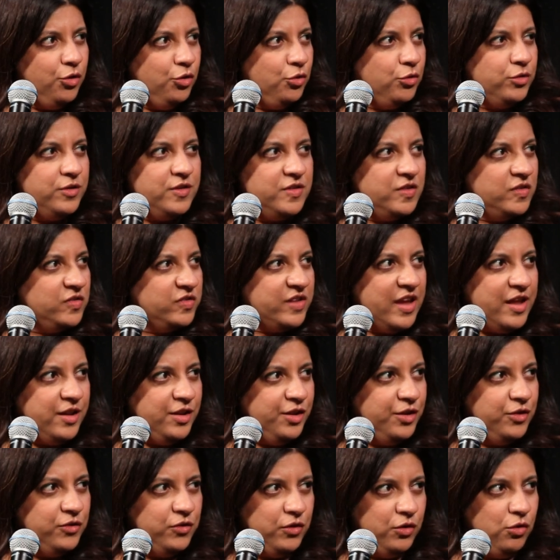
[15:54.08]
You know, this is 10
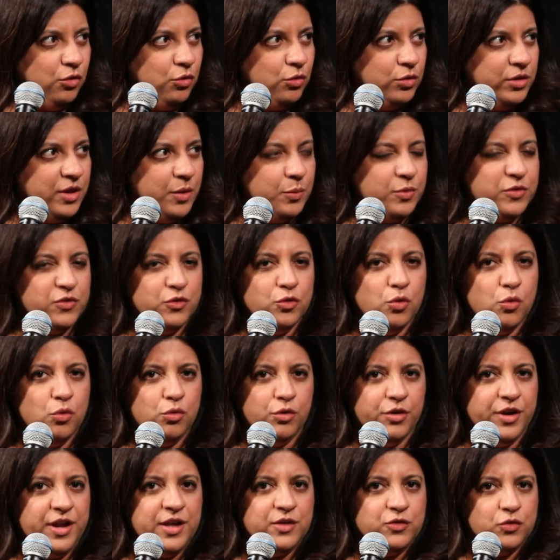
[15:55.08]
years ago. There was no
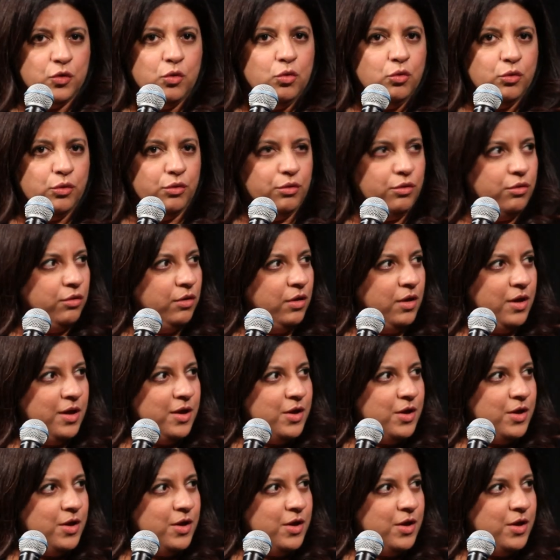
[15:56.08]
gray zone.